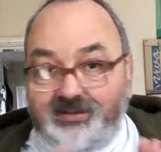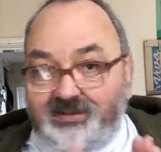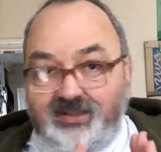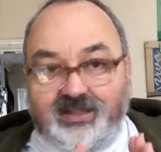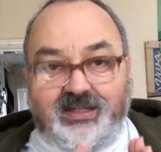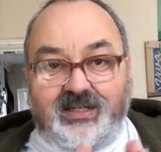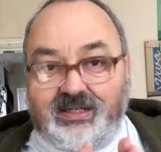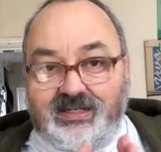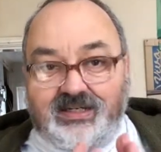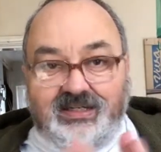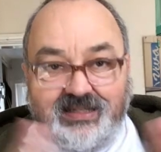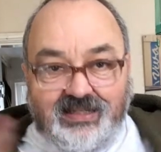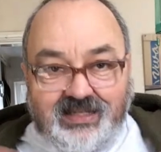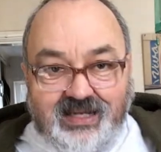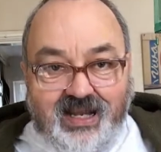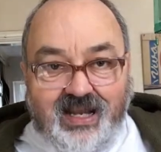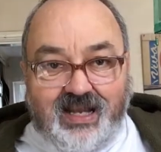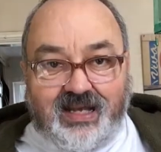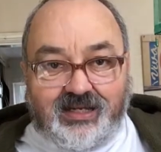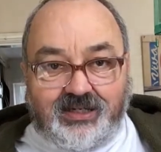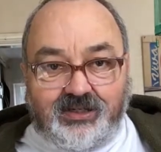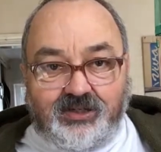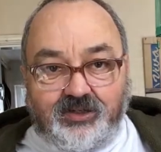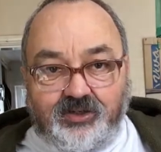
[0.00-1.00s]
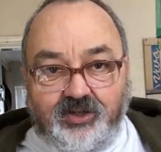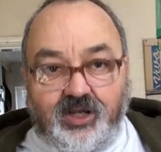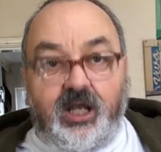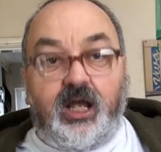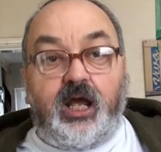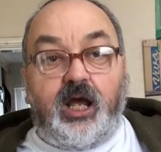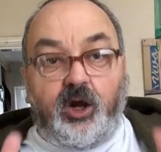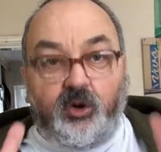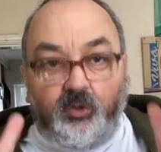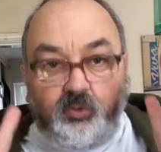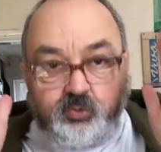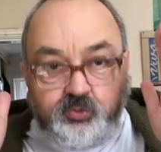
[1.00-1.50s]
that in the end
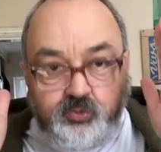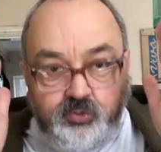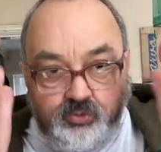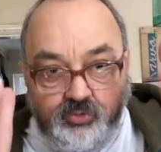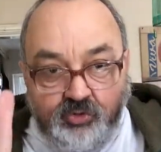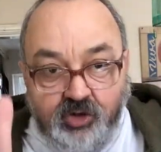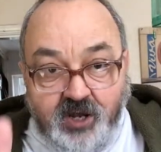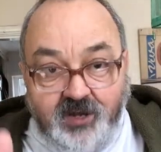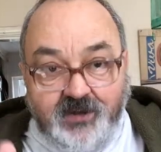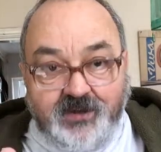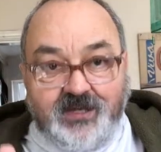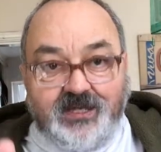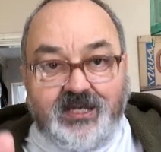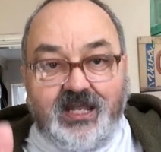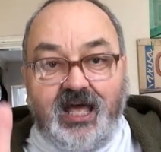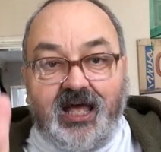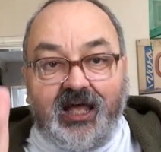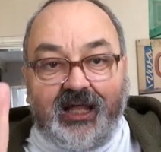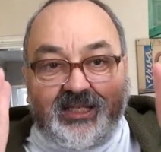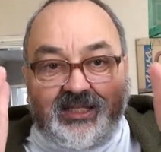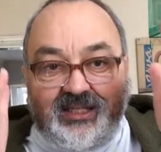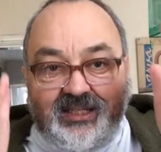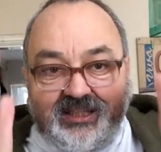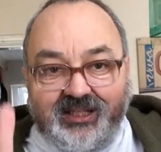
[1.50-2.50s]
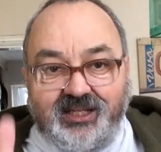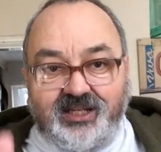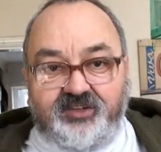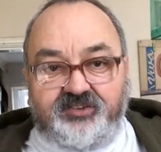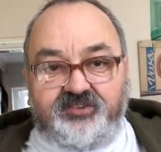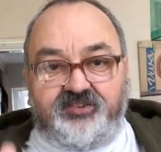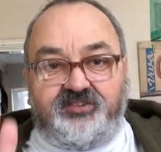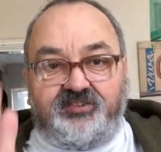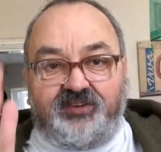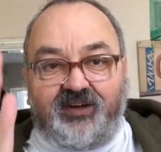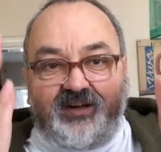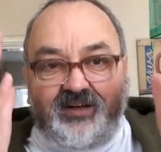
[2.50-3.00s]
run
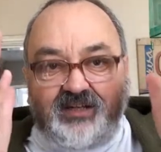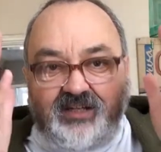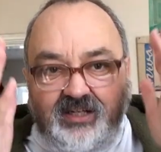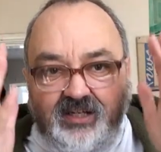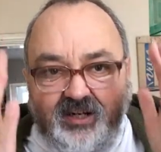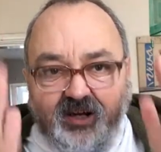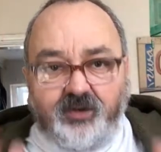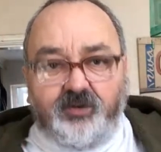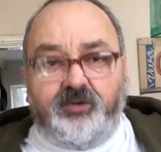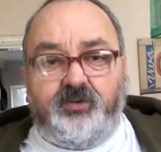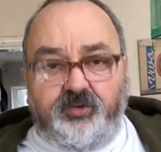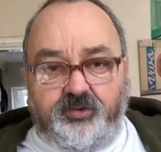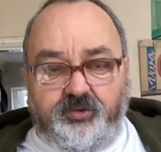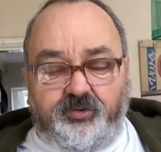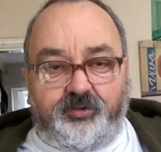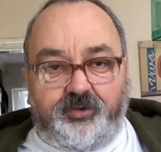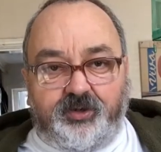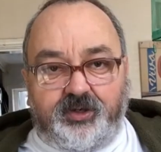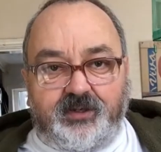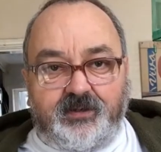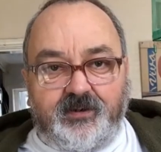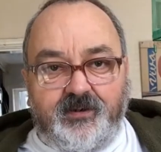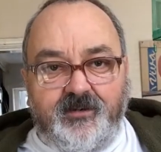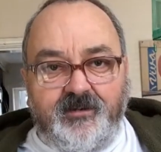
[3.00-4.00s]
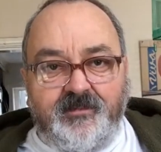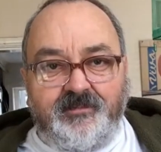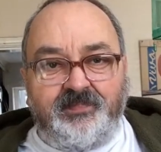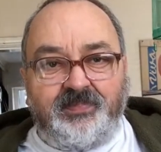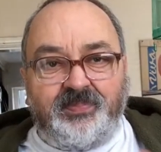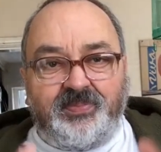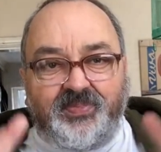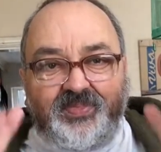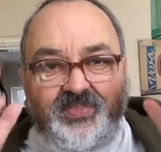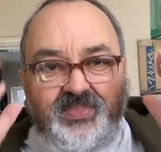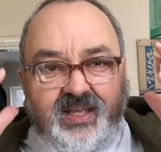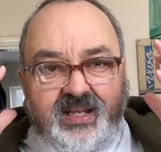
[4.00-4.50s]
this country,
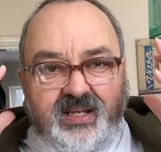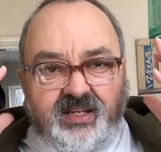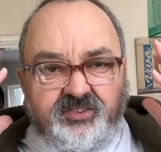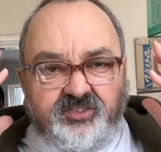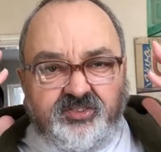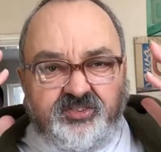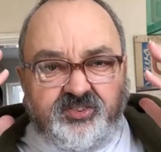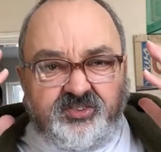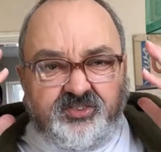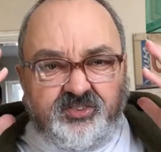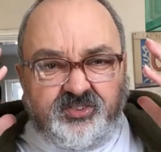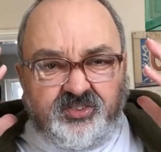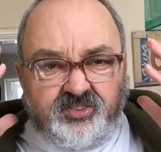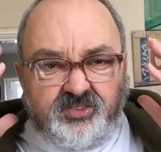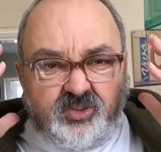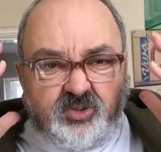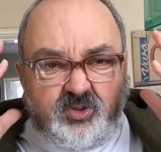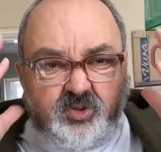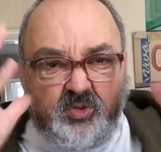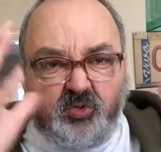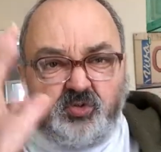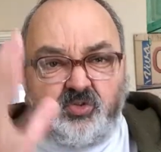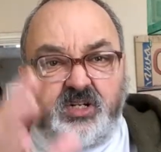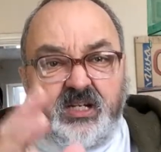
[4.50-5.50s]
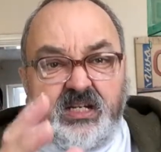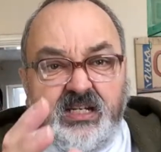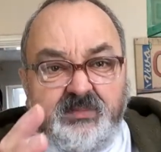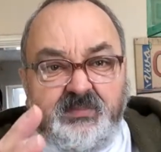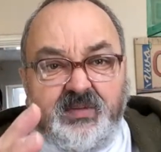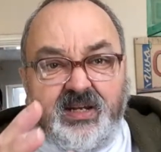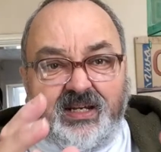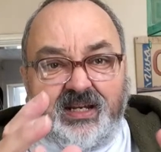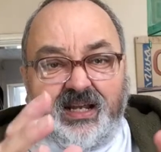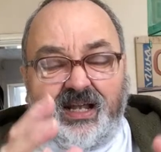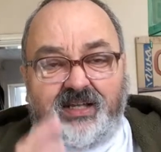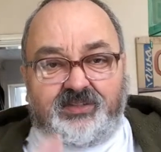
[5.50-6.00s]
they're
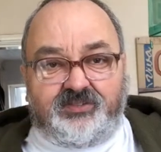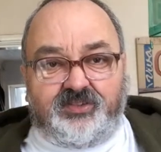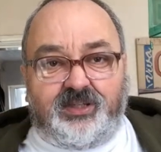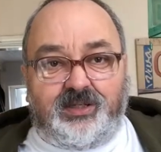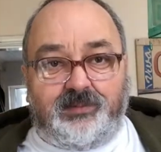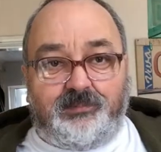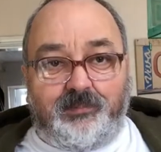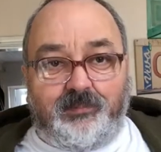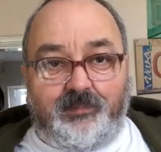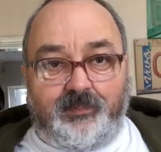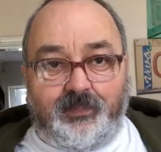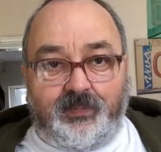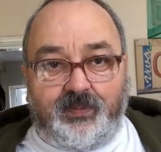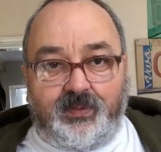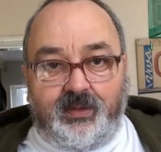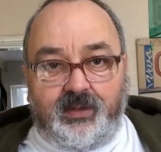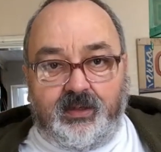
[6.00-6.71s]
screaming at him.